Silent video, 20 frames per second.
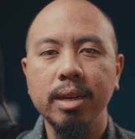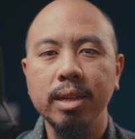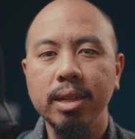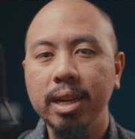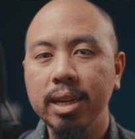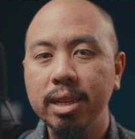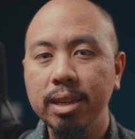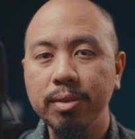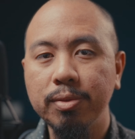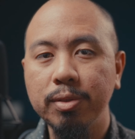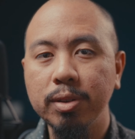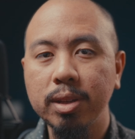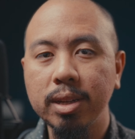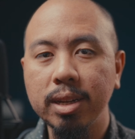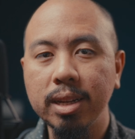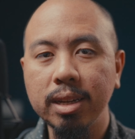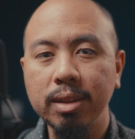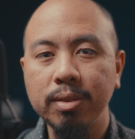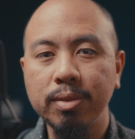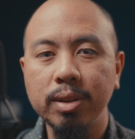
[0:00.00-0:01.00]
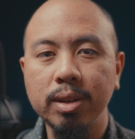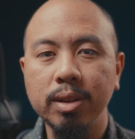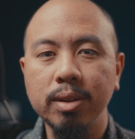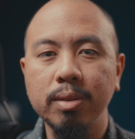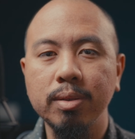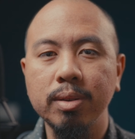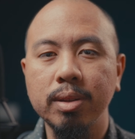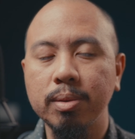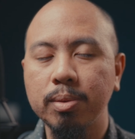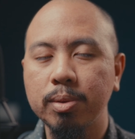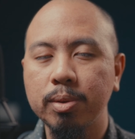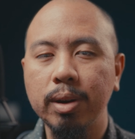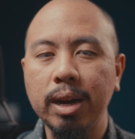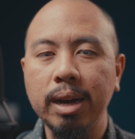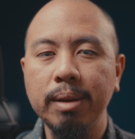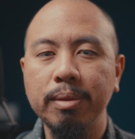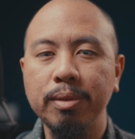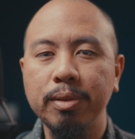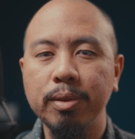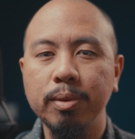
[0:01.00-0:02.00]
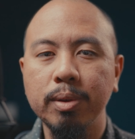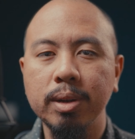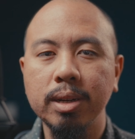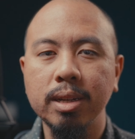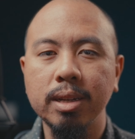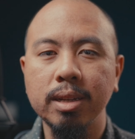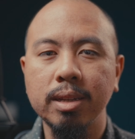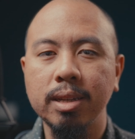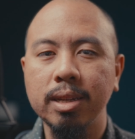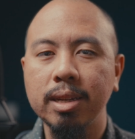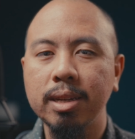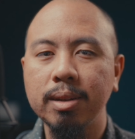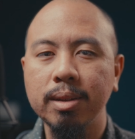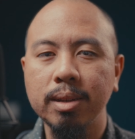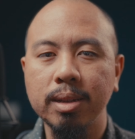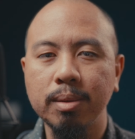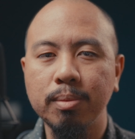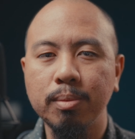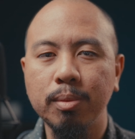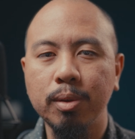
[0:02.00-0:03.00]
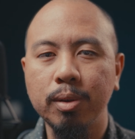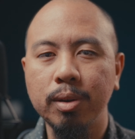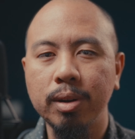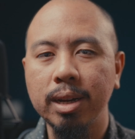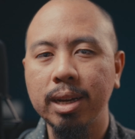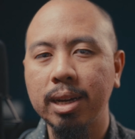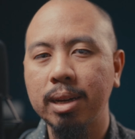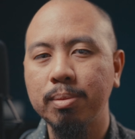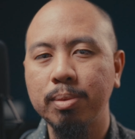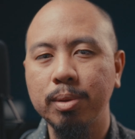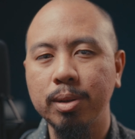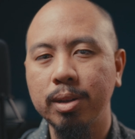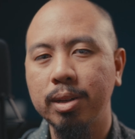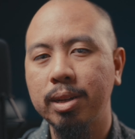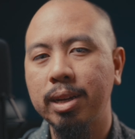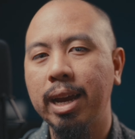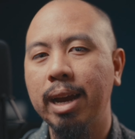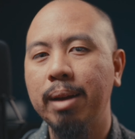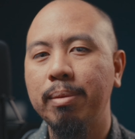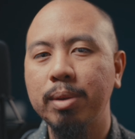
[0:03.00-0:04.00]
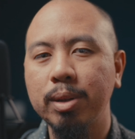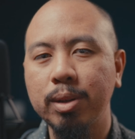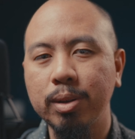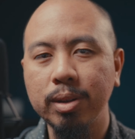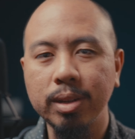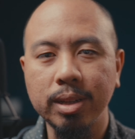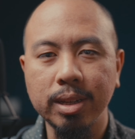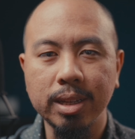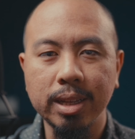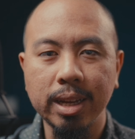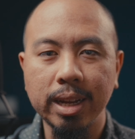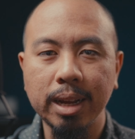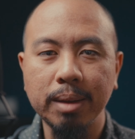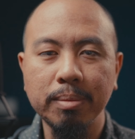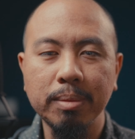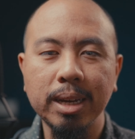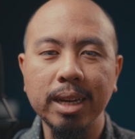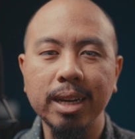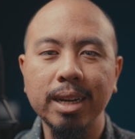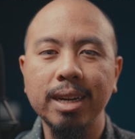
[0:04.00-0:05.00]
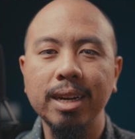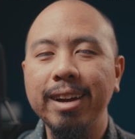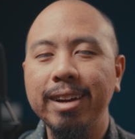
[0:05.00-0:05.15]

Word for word: That's it for today's video. Subscribe if you want to see some more like absurd camera choices that I make.